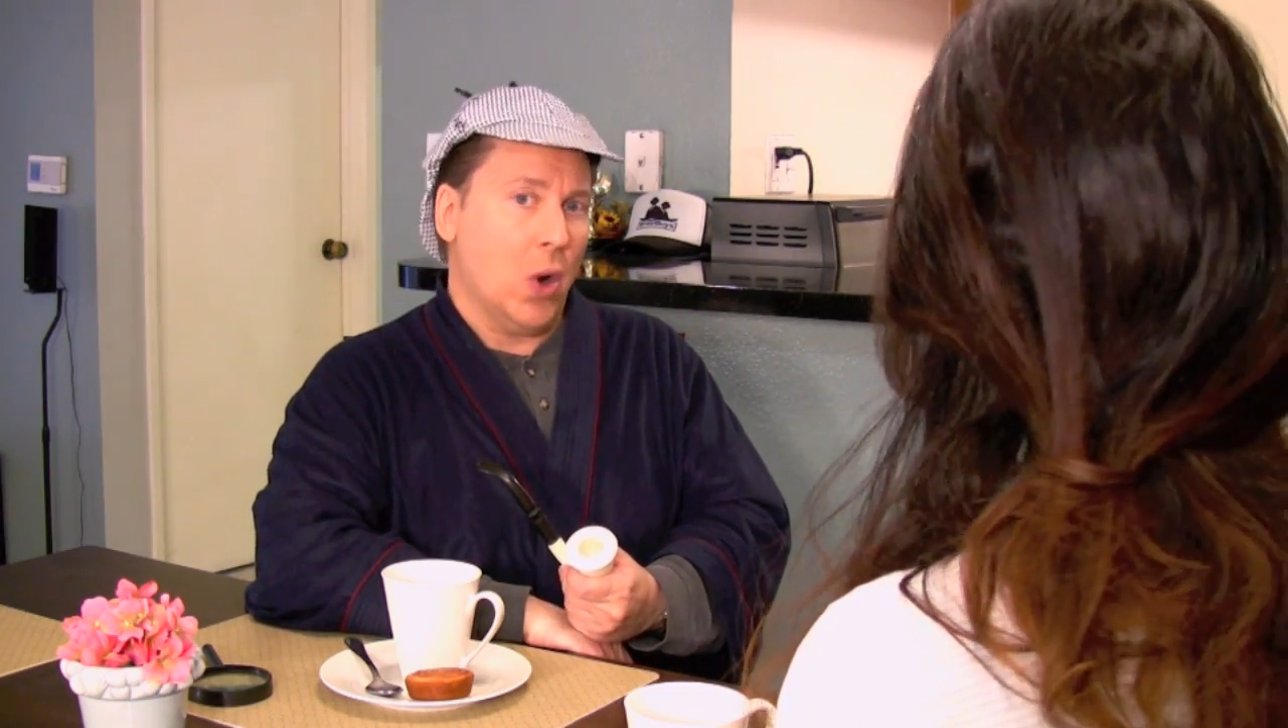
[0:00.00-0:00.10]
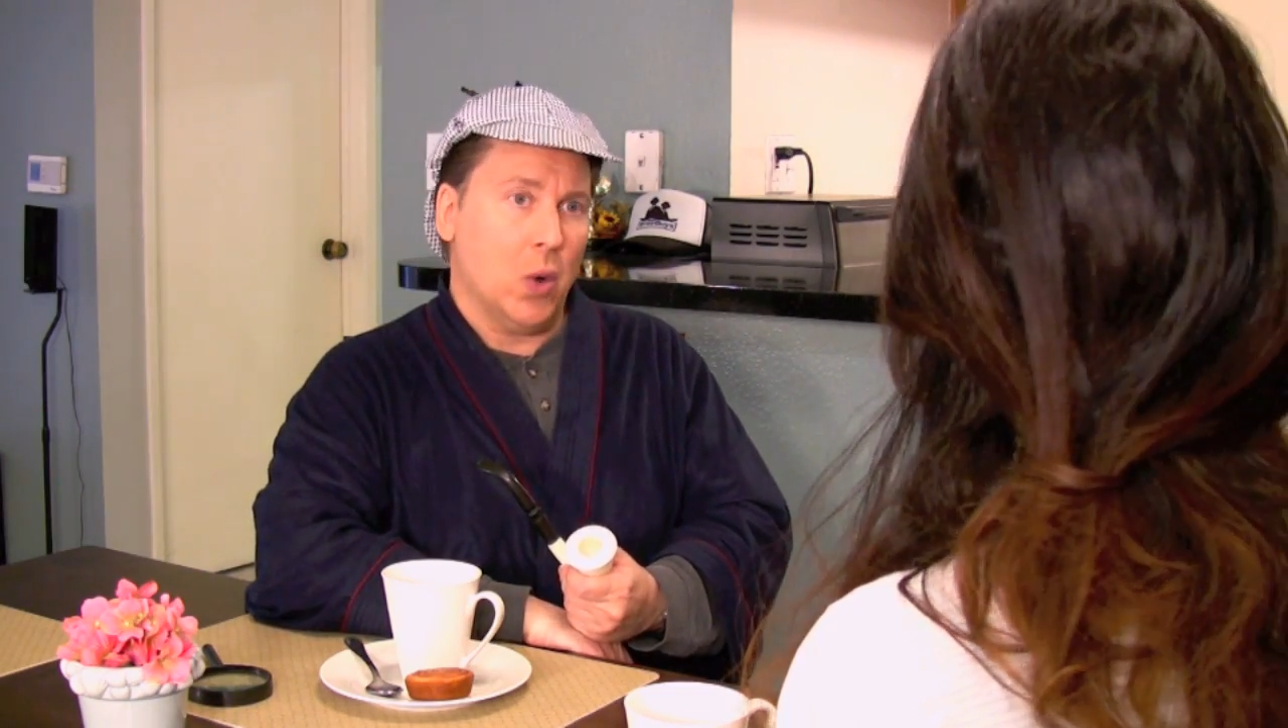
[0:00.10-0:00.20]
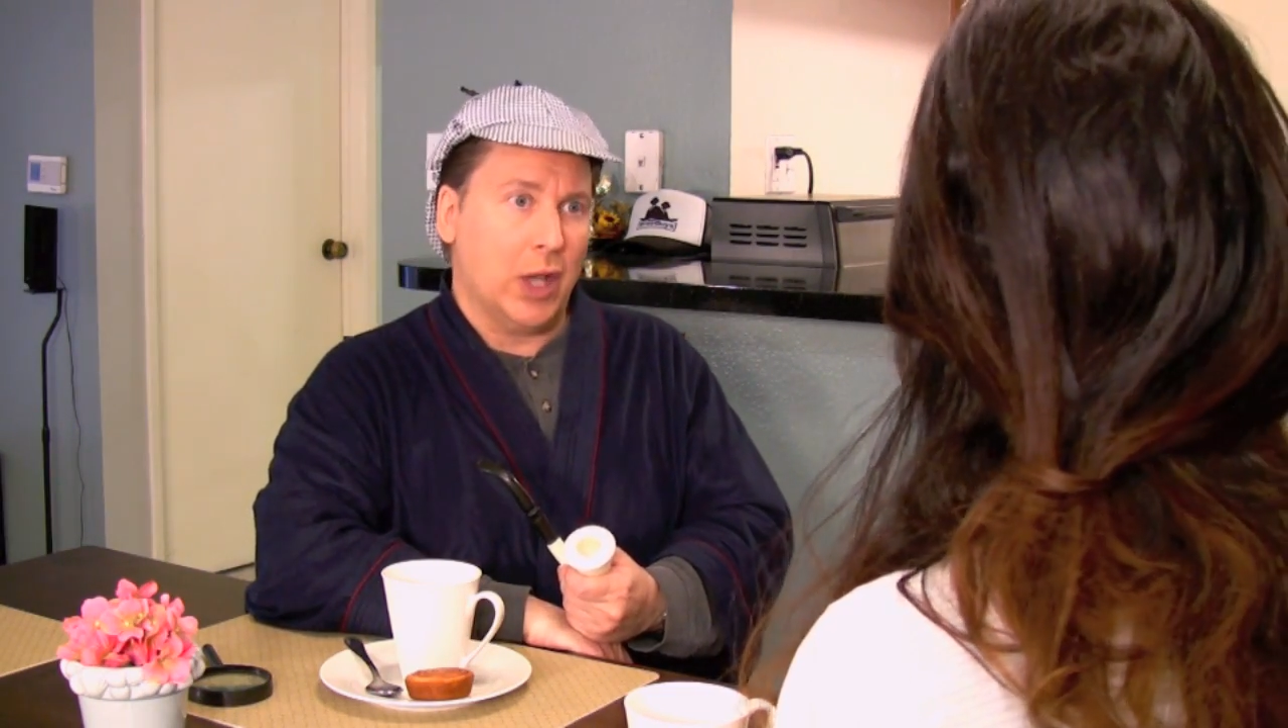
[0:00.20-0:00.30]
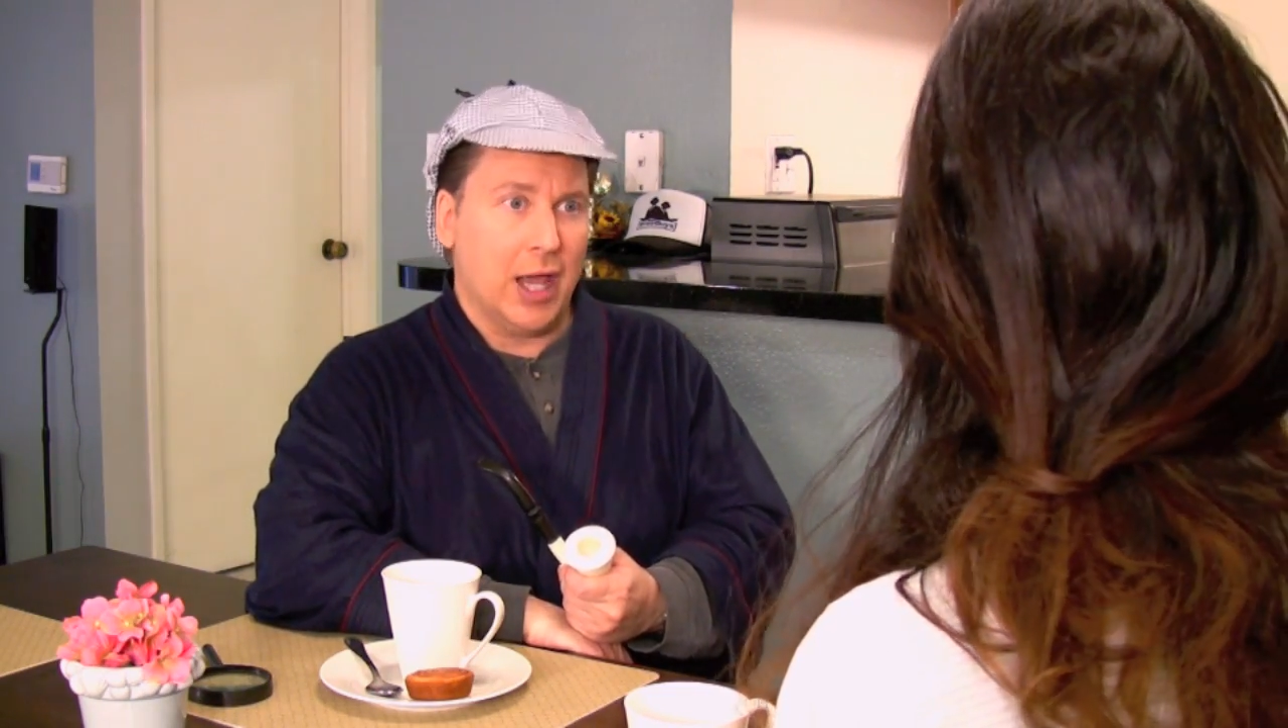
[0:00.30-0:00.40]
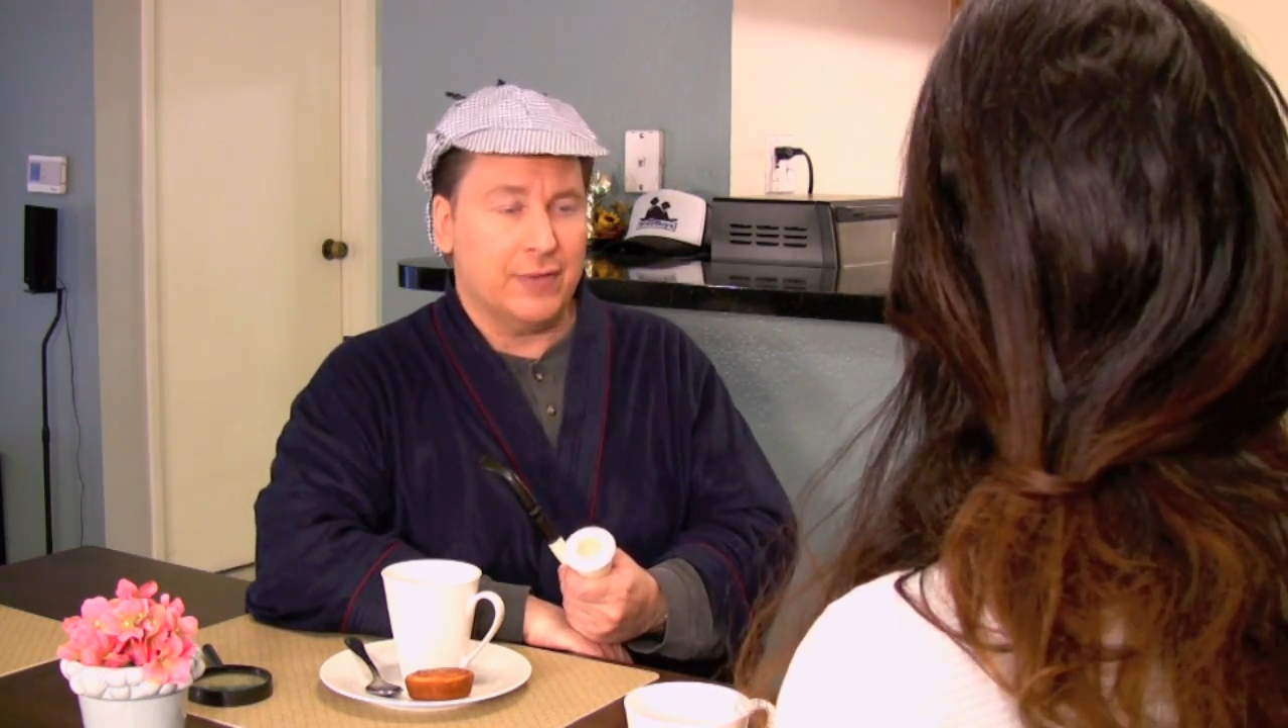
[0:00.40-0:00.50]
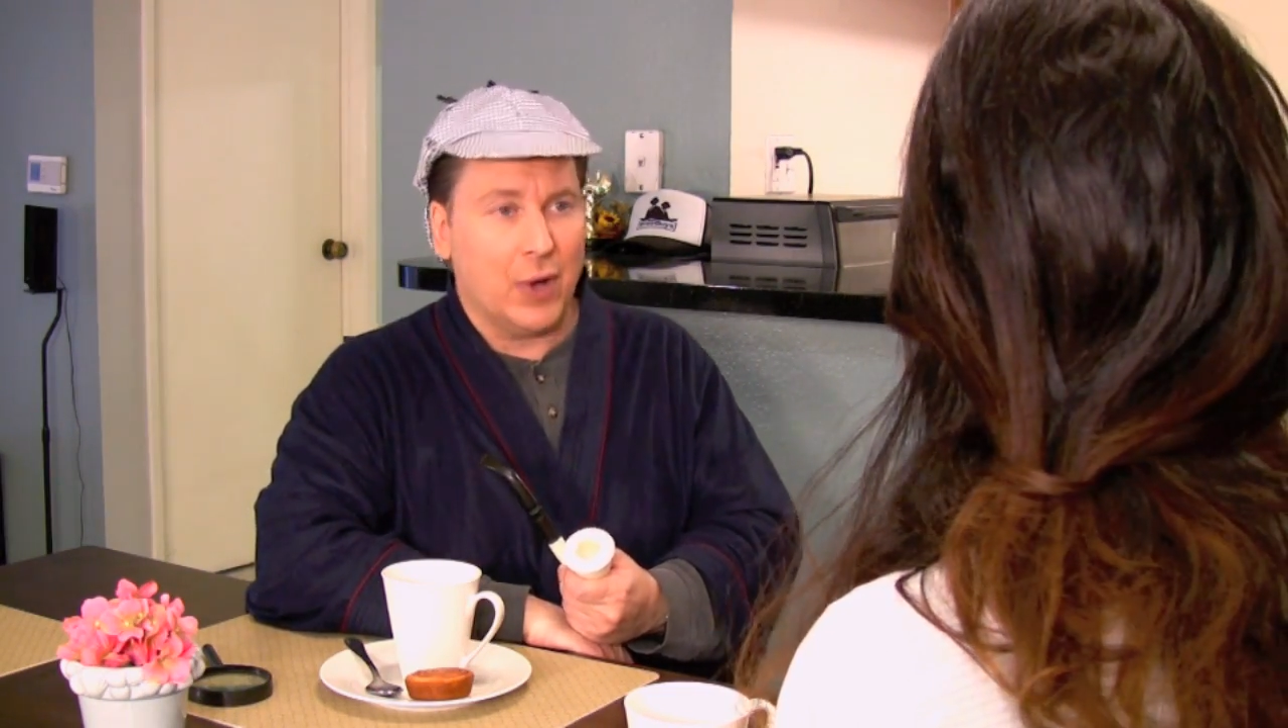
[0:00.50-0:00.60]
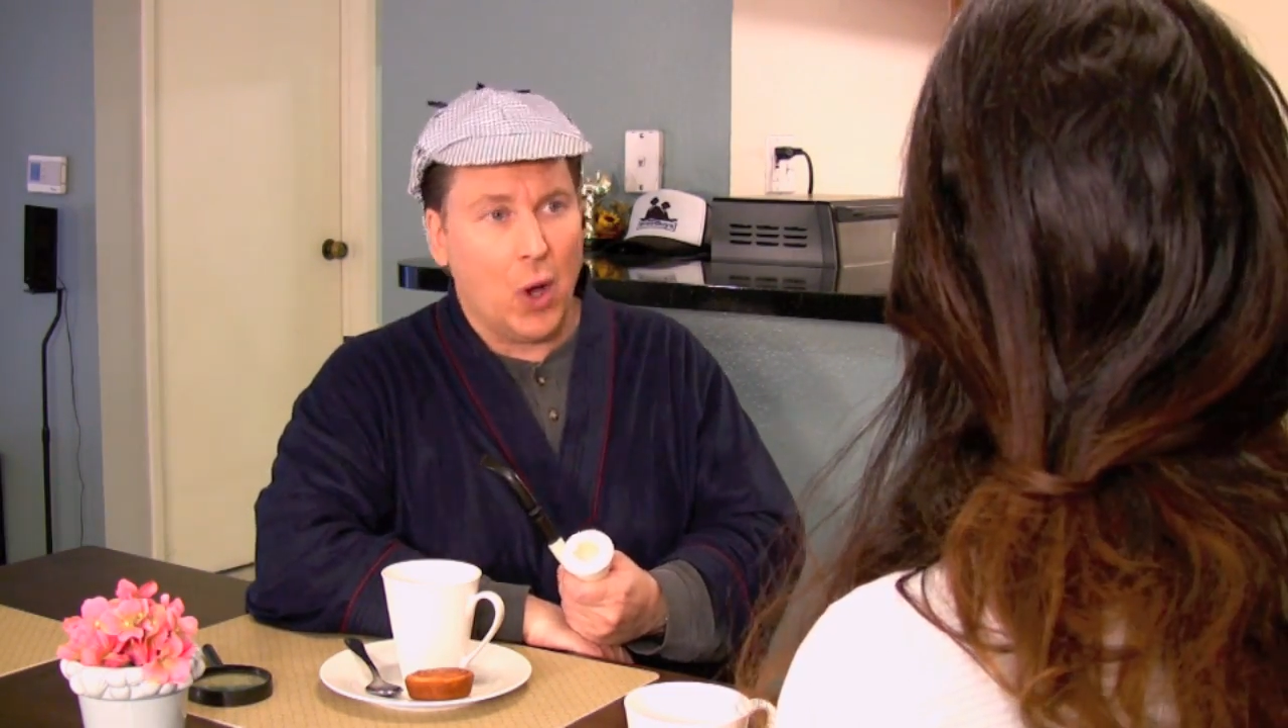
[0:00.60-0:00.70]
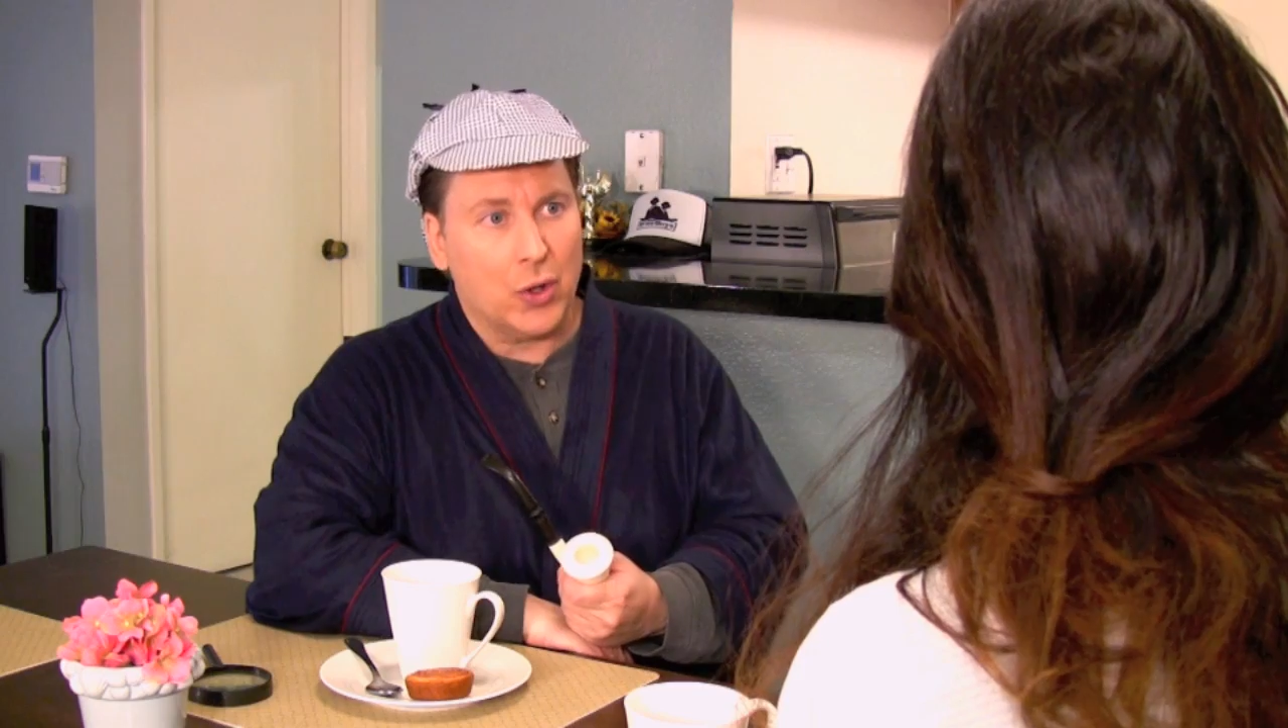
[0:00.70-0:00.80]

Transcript: whole life and